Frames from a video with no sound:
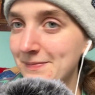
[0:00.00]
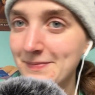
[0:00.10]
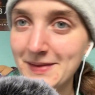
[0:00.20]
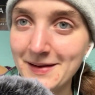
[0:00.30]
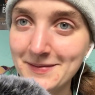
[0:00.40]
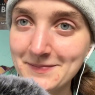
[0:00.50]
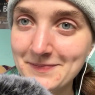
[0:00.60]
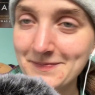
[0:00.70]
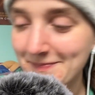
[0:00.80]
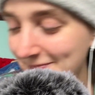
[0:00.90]
Yeah.
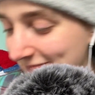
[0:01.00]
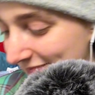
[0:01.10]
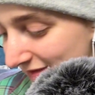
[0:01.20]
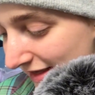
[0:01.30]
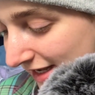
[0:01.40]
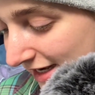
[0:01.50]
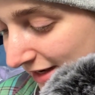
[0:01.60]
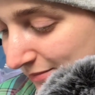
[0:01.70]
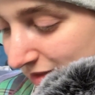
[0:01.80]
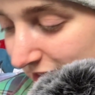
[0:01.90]

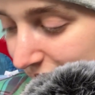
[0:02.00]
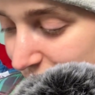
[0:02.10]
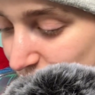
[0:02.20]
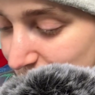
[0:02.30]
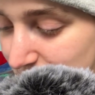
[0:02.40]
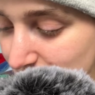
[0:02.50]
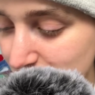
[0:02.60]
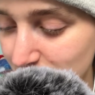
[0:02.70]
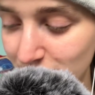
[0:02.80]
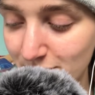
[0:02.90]
The next question is
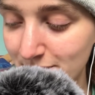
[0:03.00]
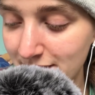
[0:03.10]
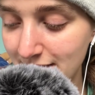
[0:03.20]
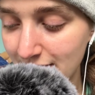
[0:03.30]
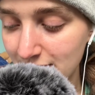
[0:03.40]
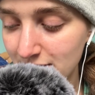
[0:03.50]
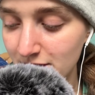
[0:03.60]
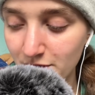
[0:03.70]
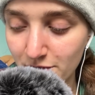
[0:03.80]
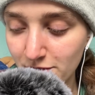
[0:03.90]
from
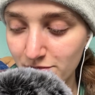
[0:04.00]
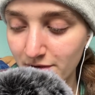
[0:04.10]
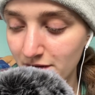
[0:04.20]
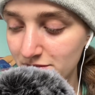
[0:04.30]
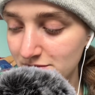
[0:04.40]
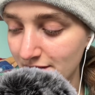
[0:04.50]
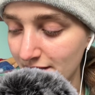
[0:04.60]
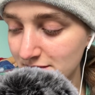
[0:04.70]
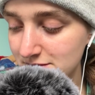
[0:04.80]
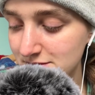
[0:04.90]

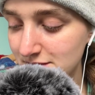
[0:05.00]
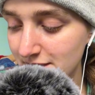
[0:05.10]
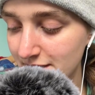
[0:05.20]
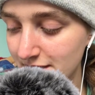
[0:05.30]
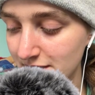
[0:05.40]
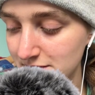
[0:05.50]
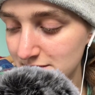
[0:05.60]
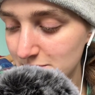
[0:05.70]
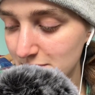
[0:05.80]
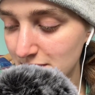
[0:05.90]
Lynn0306. They asked
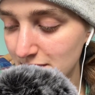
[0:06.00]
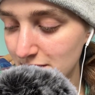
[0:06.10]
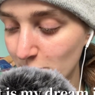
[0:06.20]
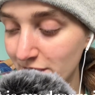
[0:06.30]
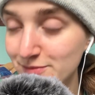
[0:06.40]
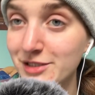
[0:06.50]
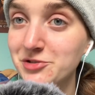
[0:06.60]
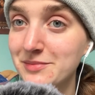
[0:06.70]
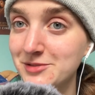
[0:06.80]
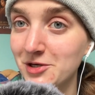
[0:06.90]
me, what is my
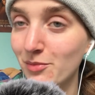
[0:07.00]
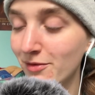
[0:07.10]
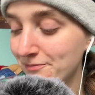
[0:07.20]
dream job?